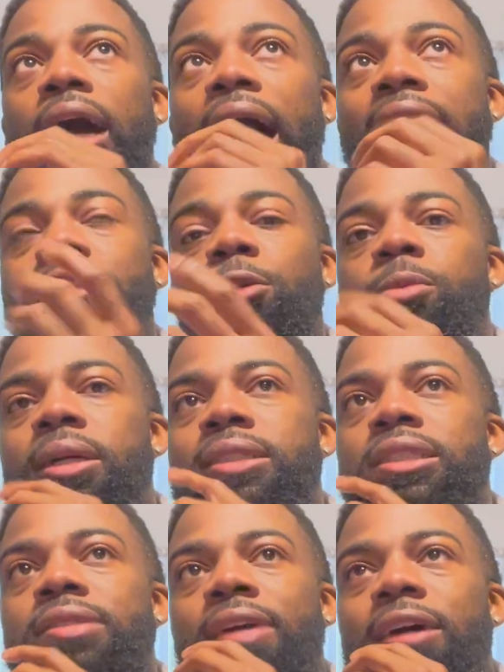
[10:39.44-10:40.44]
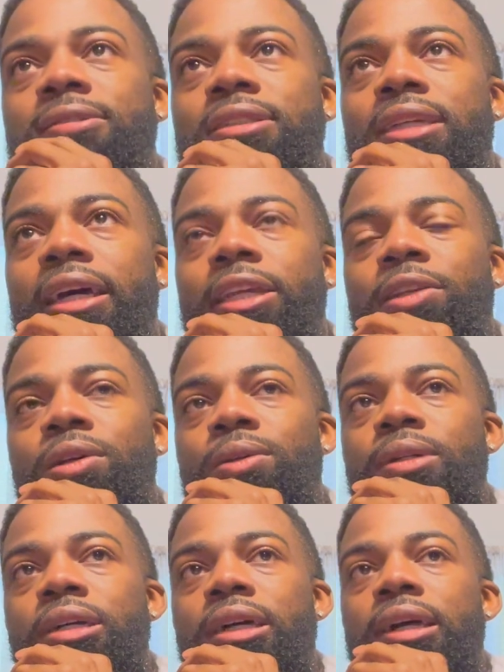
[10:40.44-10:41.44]
I told myself, I was like, you
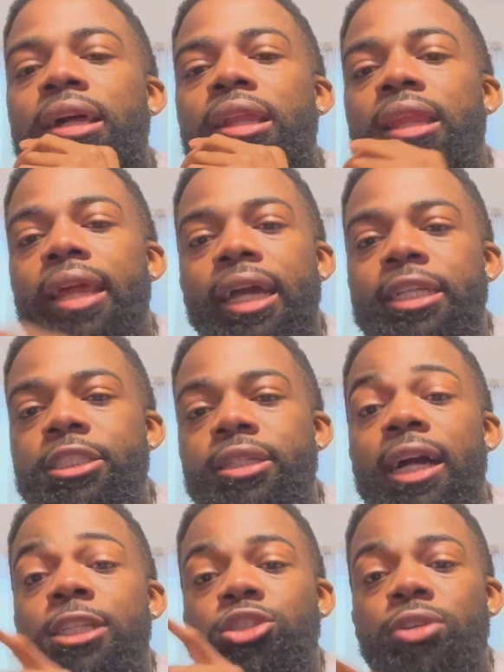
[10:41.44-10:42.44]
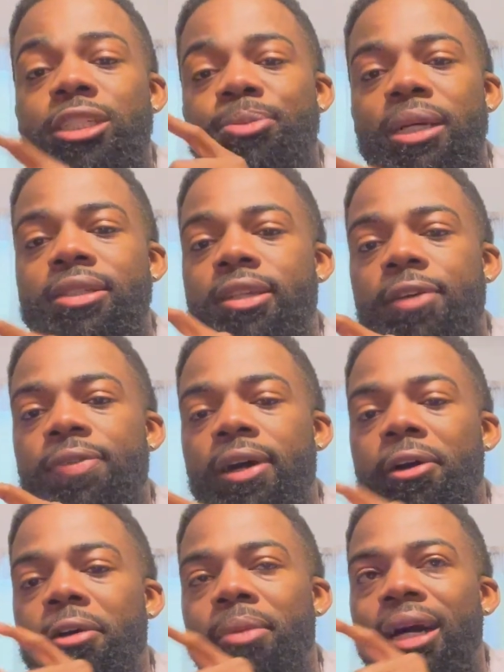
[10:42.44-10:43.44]
know what? Last year I stressed myself
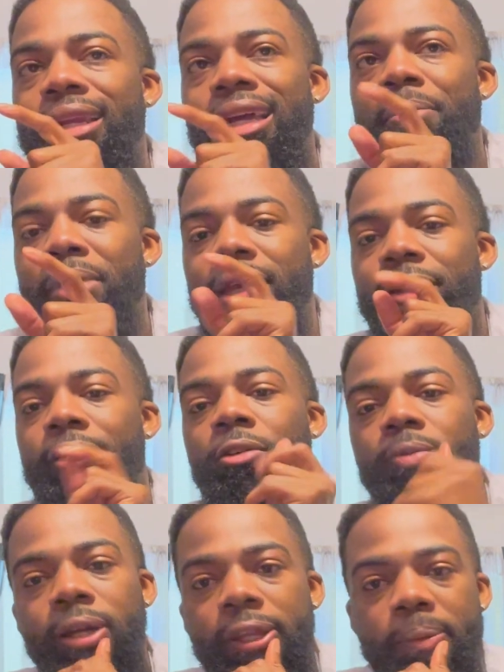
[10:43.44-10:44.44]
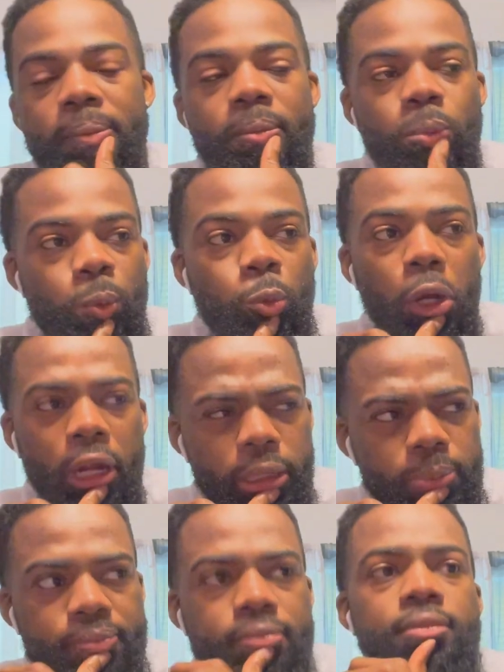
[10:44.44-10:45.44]
out about not making no money, right?
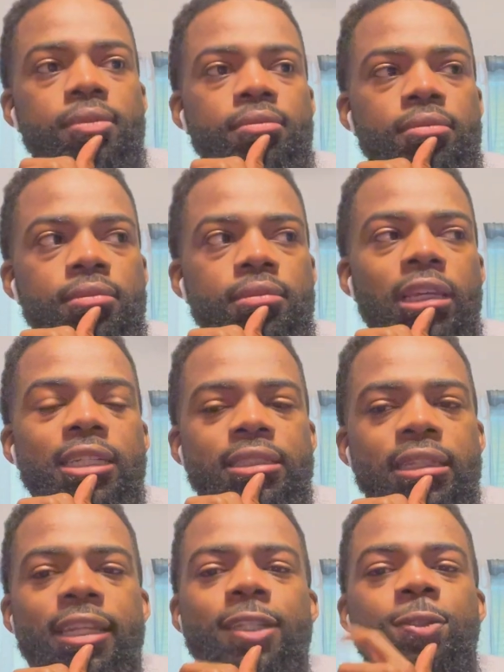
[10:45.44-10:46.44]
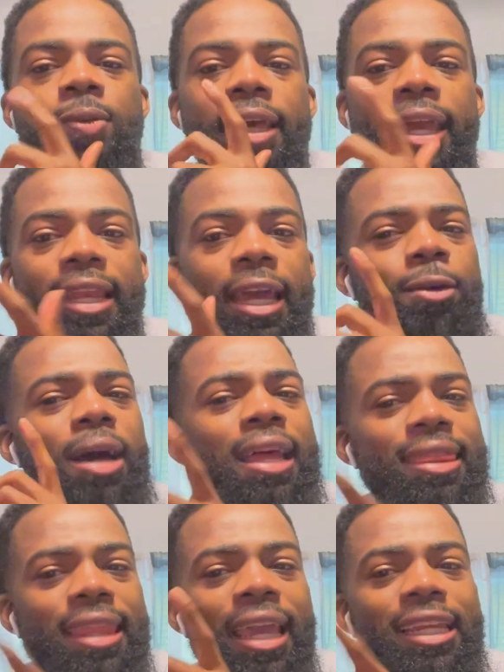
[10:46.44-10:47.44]
I said I
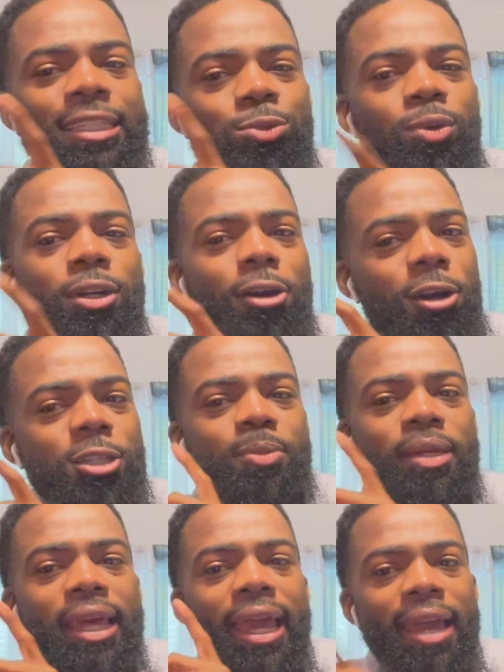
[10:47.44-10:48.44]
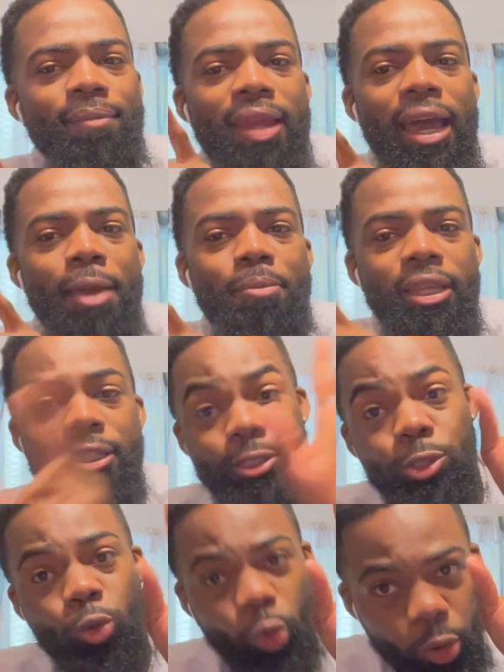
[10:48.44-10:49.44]
think that's what caused me to have diabetes,
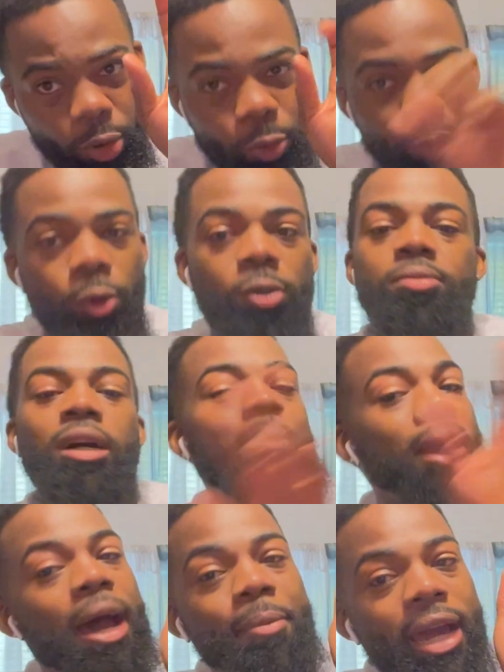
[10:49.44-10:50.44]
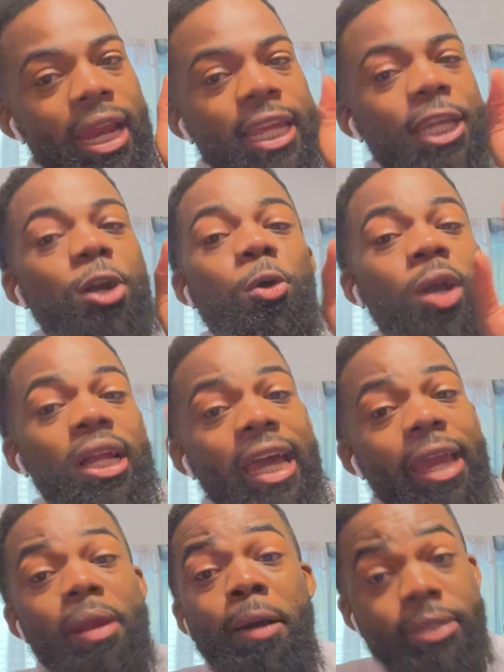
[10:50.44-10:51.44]
quote unquote. I'm not even gonna
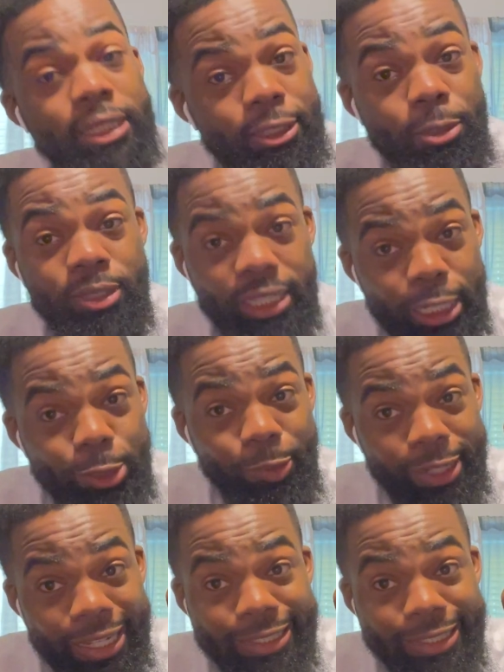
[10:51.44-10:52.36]
claim. I'm just gonna say that's what they